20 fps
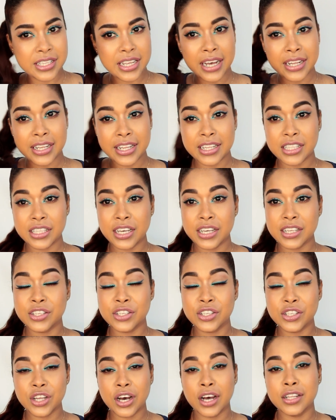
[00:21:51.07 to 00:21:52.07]
that it does
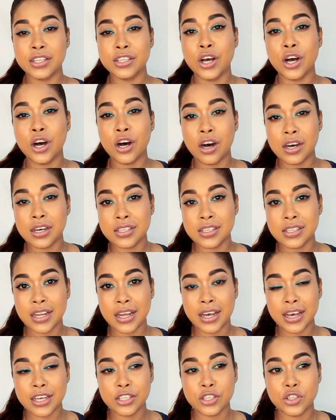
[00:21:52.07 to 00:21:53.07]
not
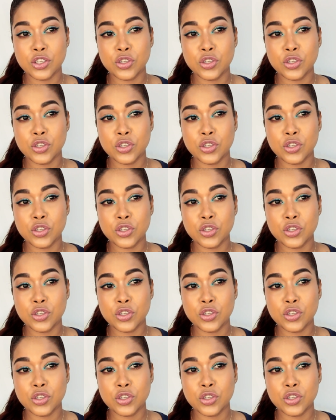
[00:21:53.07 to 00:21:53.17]
oxidize,